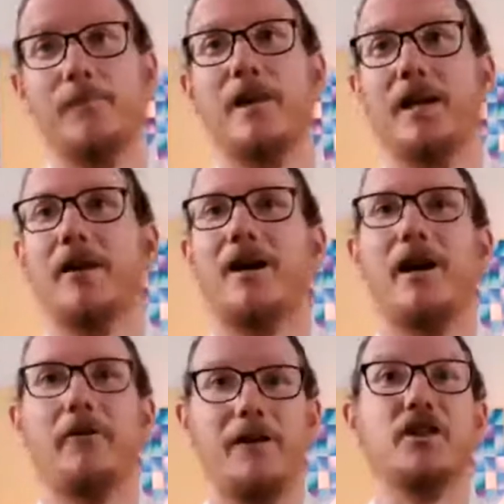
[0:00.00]
and there
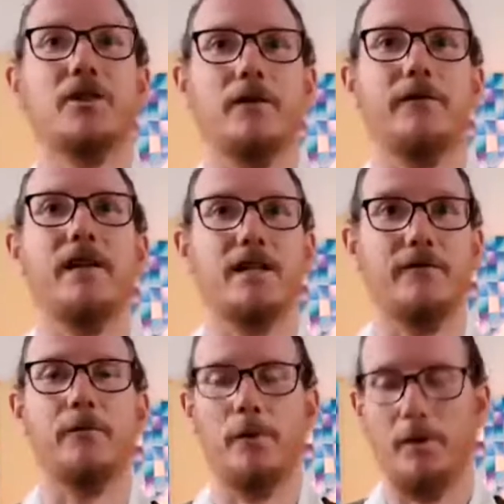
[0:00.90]
are irrational fears,
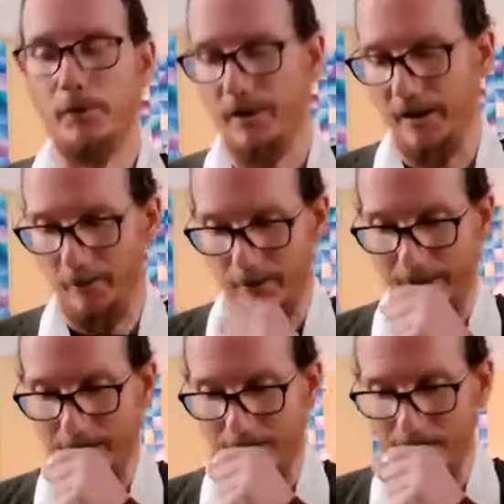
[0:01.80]
if you want to put it that way.